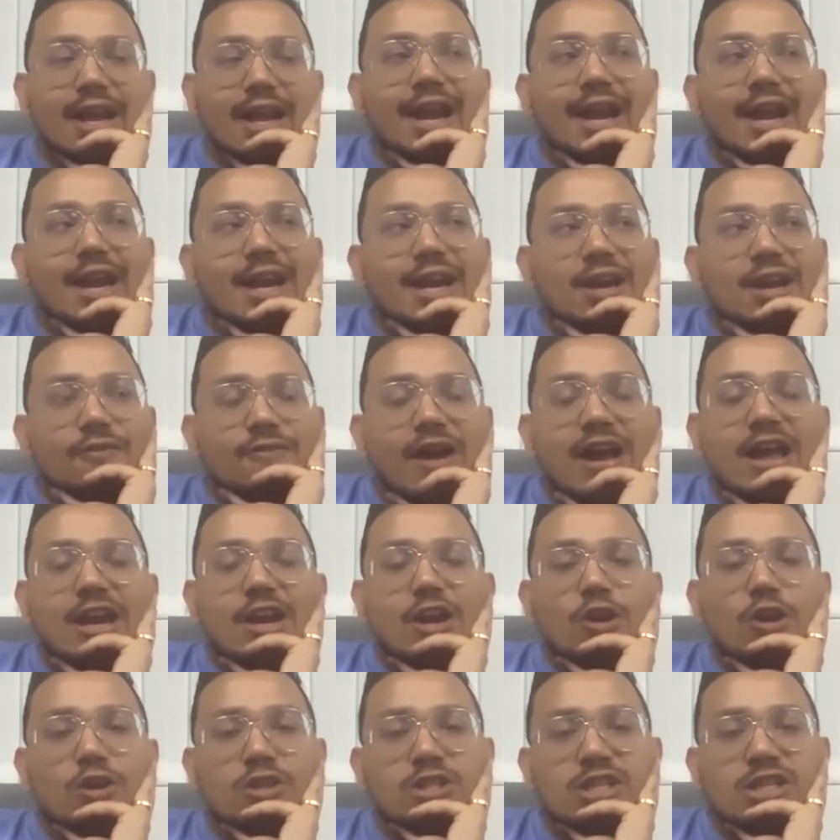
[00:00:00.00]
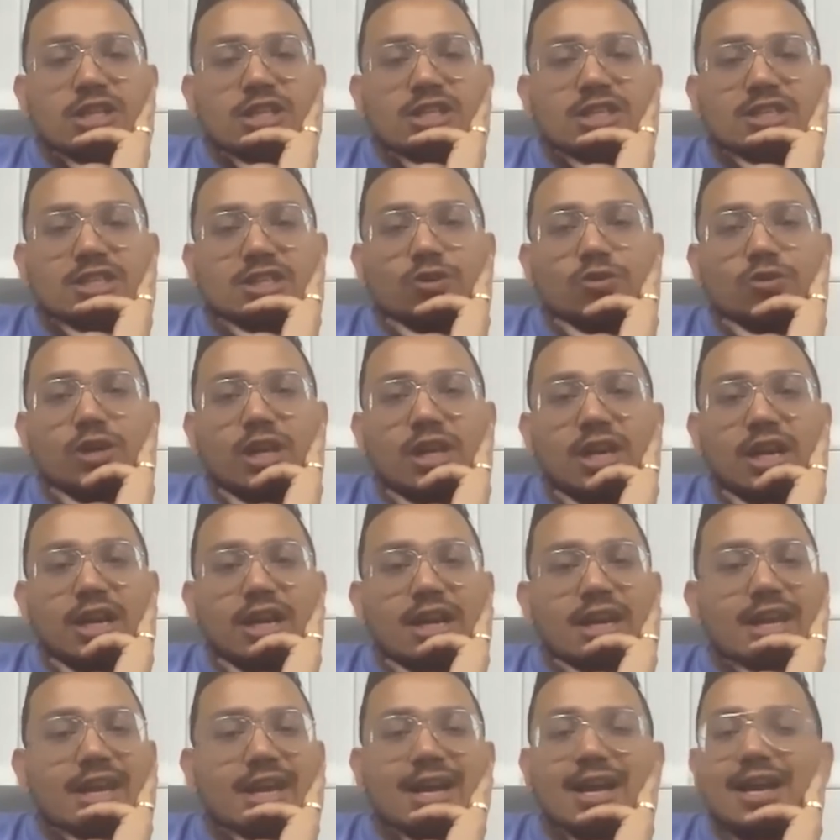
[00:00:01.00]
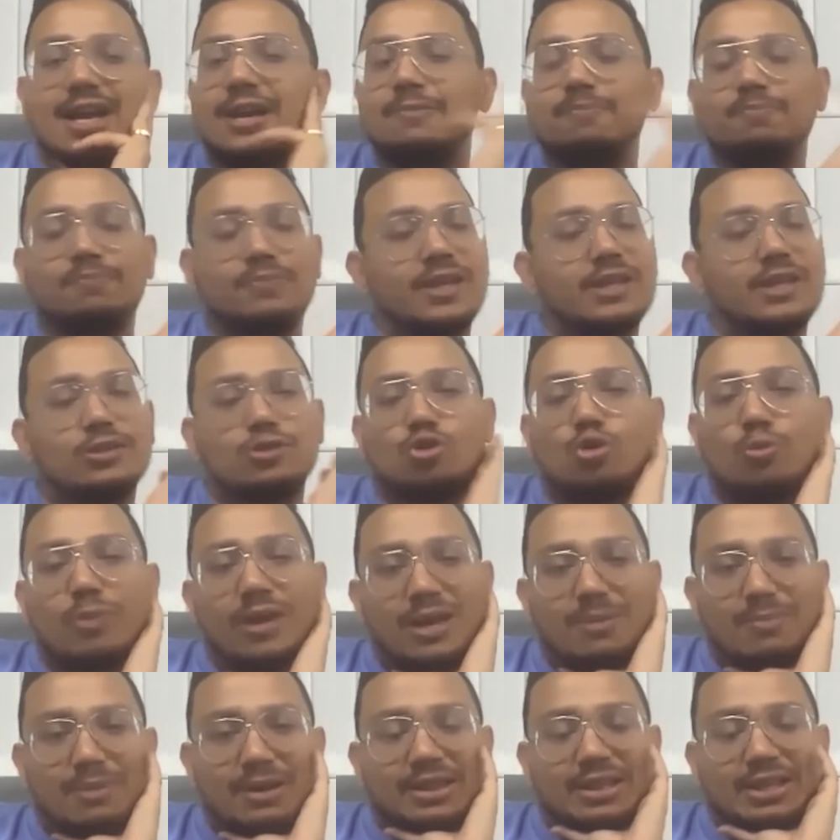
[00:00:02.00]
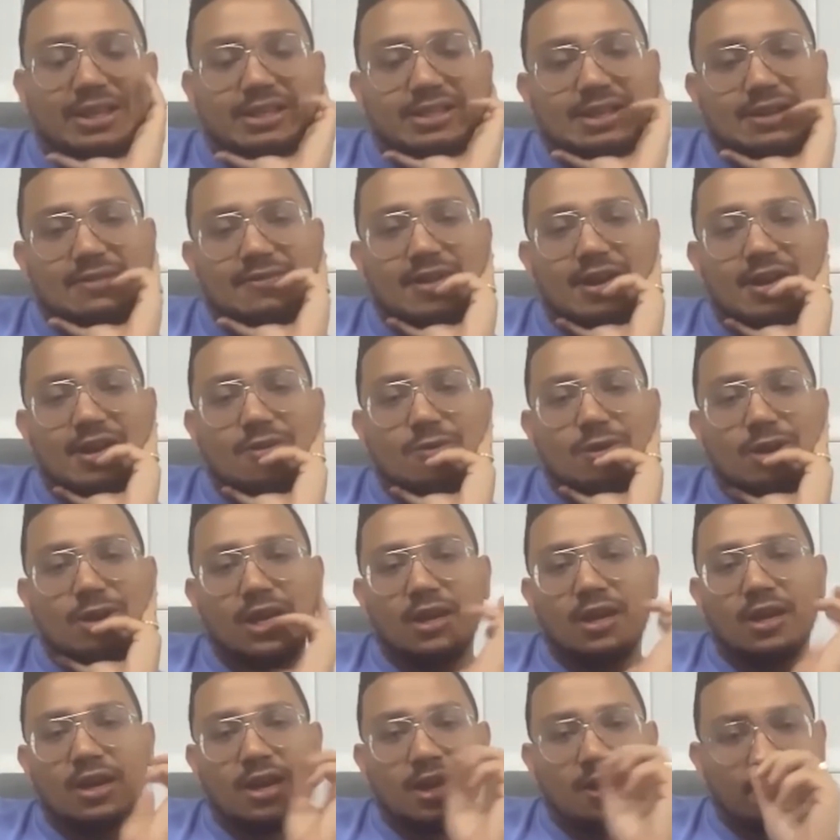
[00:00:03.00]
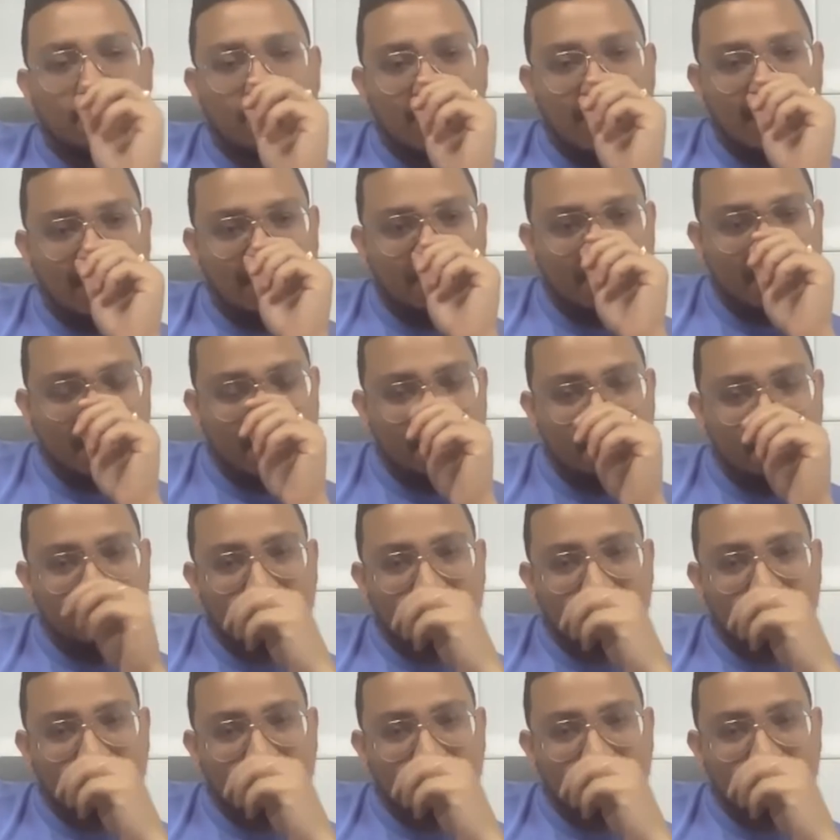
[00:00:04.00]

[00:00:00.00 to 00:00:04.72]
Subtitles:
and a virology institute in India, and so many big things that we are doing in India with that money.